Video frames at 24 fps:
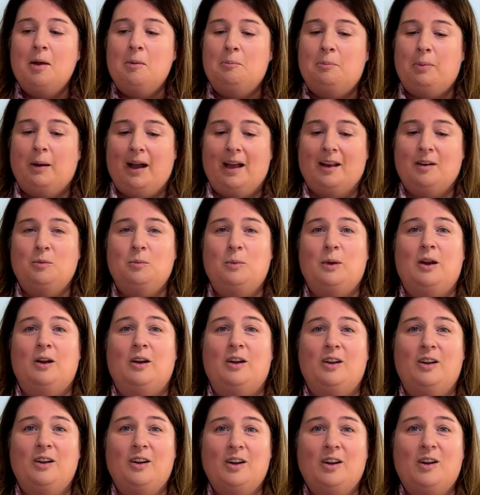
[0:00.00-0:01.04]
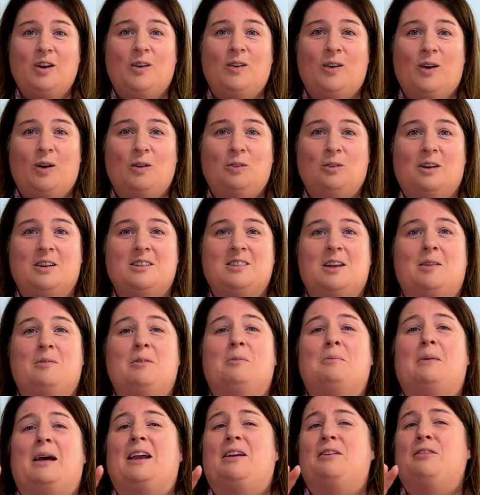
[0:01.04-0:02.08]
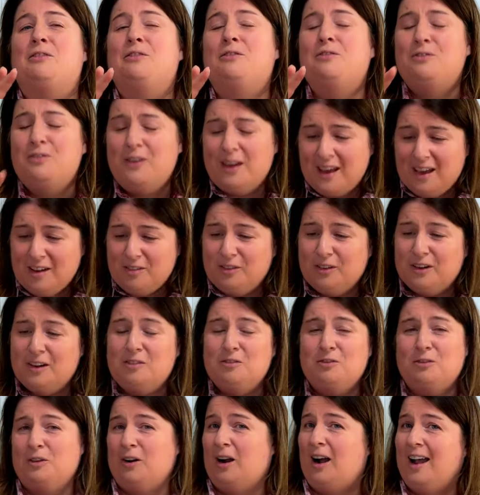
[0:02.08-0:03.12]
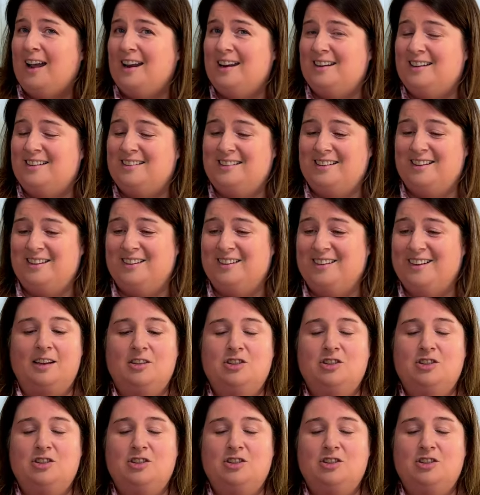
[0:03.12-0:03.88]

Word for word: But we are going to go over some of my favorite varieties here.